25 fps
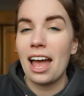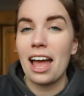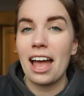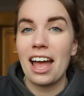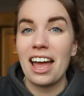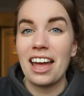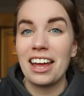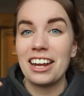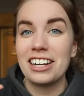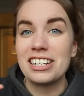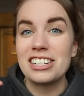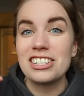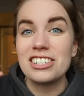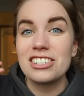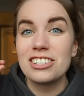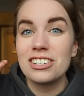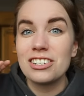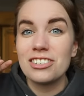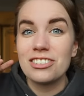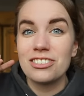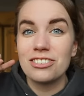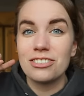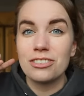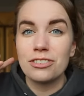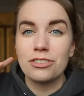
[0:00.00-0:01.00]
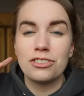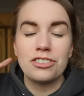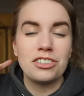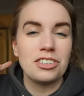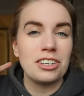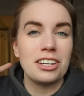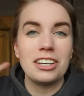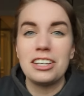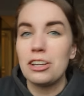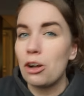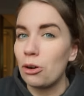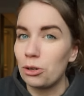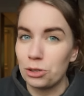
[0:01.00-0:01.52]
And
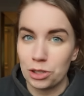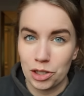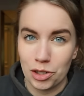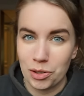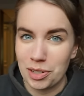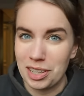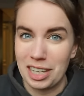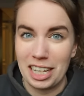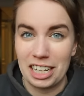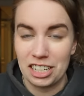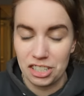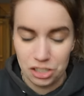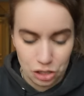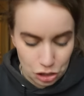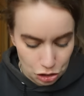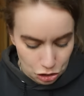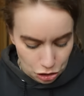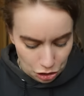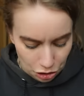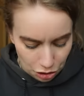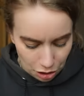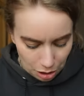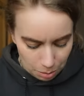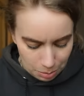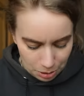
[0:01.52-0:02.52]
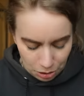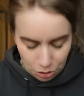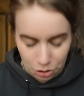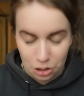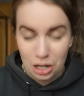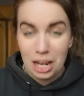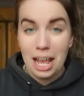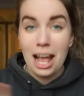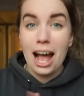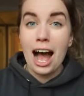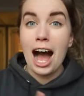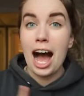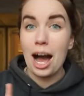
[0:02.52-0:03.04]
the audio in there is just not gonna be good.
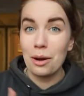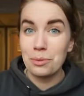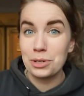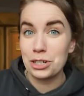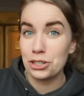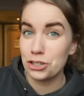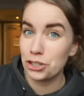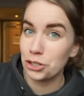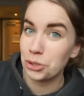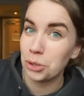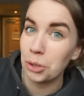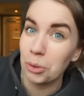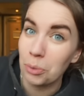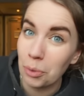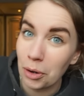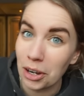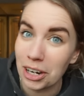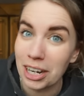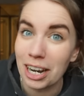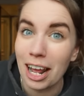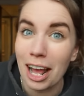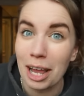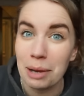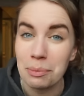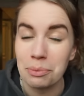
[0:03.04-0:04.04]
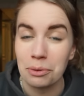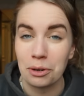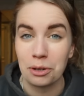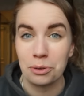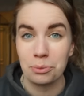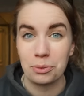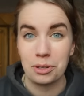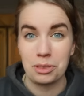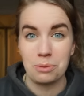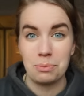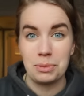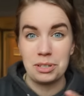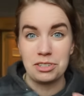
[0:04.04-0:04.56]
I wanna show you what I brought
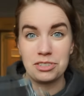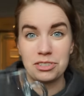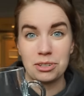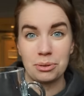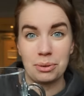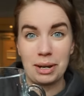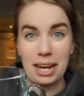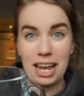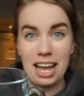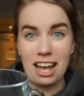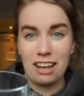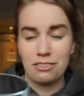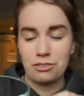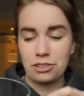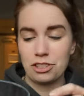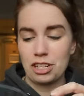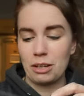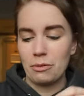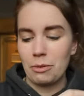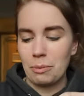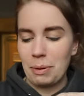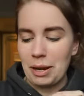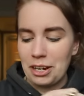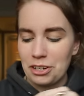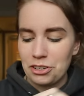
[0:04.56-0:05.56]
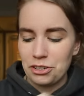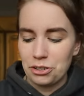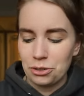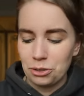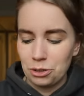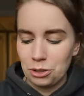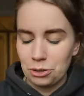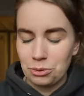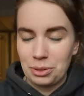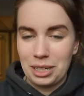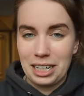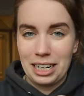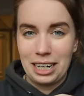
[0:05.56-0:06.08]
with me. So I have some of my
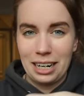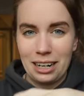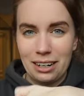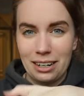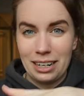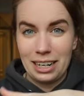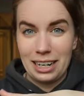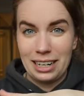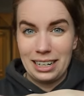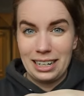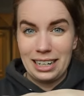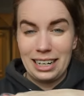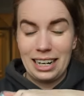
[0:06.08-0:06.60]
jewelry in